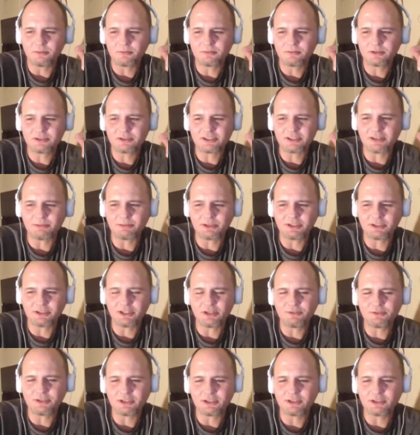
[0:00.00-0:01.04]
Because I've been
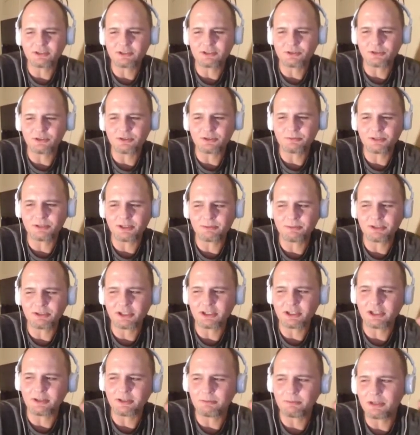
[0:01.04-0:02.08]
delving into it, but I'm
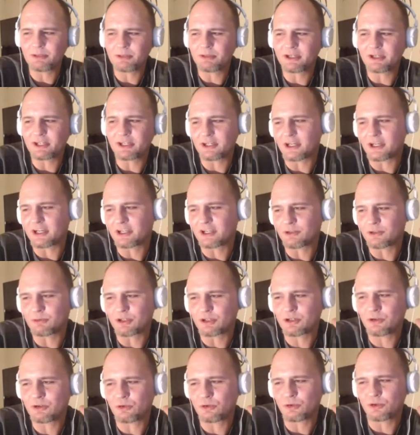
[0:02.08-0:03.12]
thinking like maybe I can
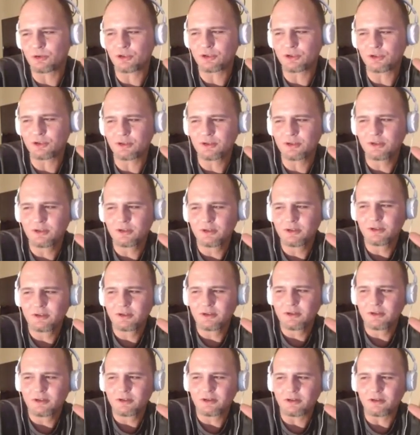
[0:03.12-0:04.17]
record
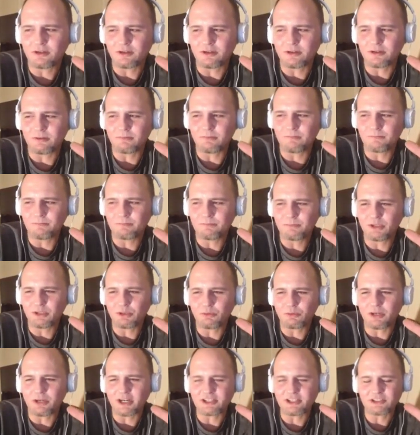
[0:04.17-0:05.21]
me
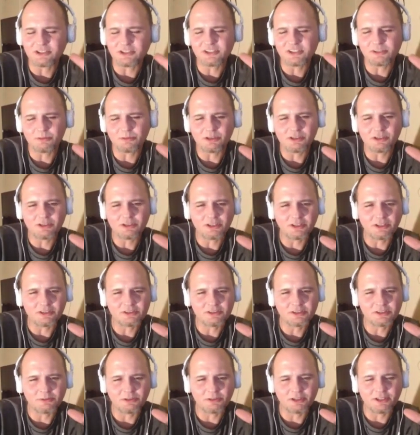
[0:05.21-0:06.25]
watching some of
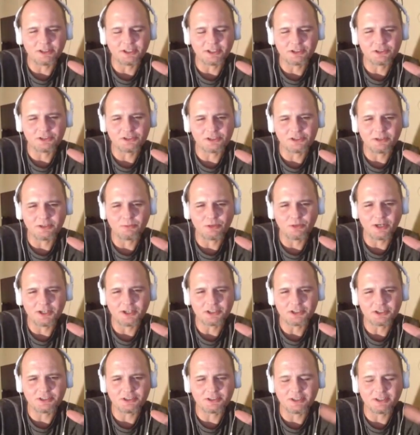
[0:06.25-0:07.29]
the lectures I'm
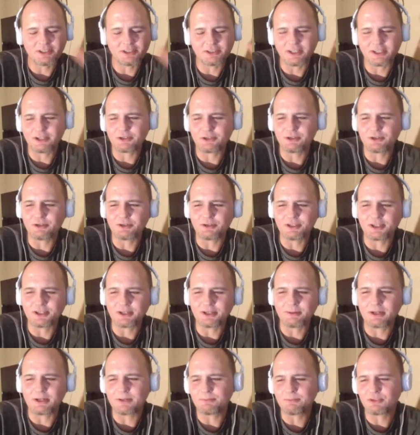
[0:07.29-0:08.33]
watching. I don't know. Like
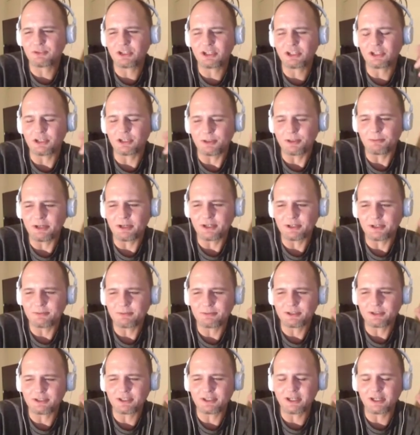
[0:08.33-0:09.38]
I'm thinking about it,
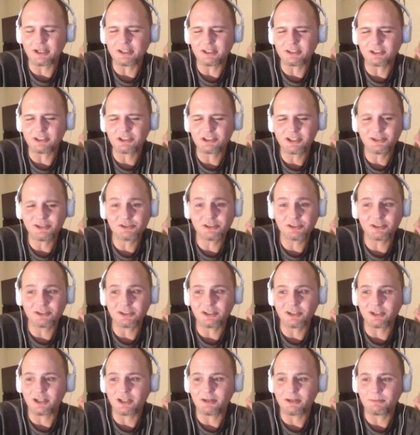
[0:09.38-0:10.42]
but yeah, the channel's gonna
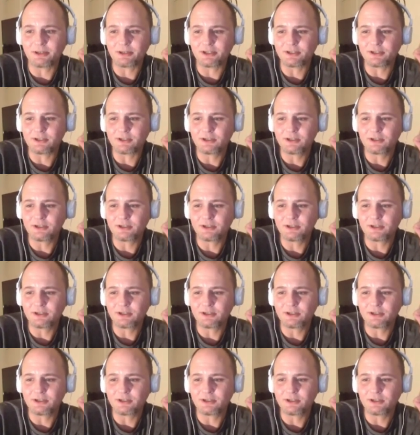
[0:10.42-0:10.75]
get a lot better.